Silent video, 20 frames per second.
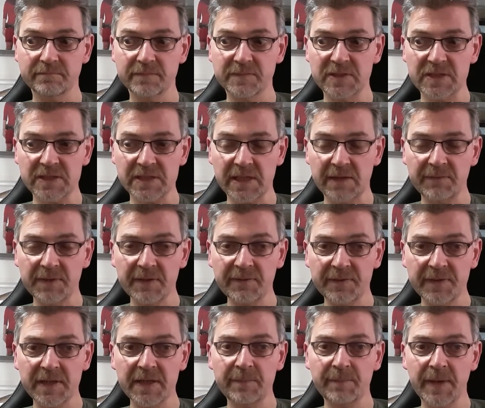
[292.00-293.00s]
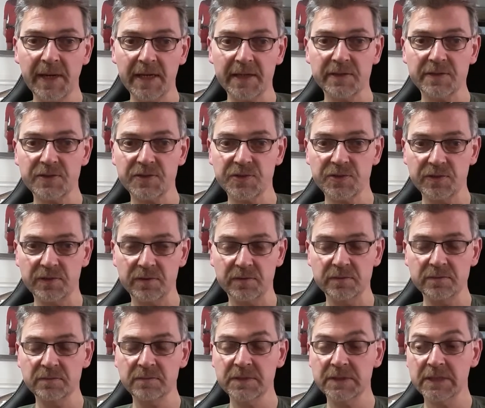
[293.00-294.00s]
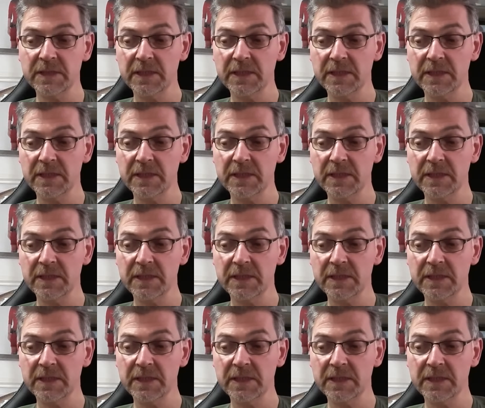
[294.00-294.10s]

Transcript: Just give your feedback to Sean.